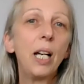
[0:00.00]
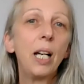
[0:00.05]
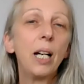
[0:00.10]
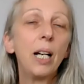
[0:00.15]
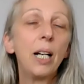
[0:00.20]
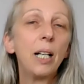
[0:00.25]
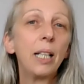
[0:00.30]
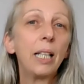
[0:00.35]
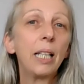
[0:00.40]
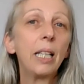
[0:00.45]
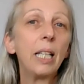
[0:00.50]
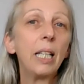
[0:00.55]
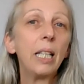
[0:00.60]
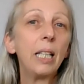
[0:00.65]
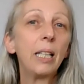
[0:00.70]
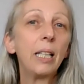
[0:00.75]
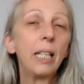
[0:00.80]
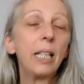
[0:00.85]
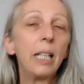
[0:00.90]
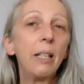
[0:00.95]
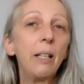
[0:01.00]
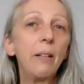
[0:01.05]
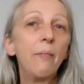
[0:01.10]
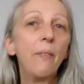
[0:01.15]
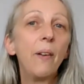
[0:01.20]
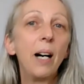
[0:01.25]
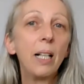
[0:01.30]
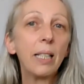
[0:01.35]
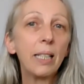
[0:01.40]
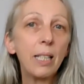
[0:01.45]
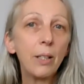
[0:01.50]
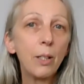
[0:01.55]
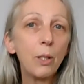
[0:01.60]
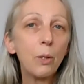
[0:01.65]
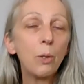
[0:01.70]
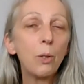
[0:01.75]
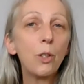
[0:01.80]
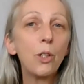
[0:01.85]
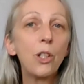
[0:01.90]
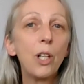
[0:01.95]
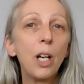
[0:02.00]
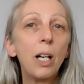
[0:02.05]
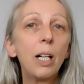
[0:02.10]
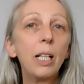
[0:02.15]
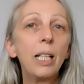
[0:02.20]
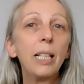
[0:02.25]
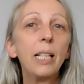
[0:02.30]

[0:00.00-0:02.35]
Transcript: the vata dosha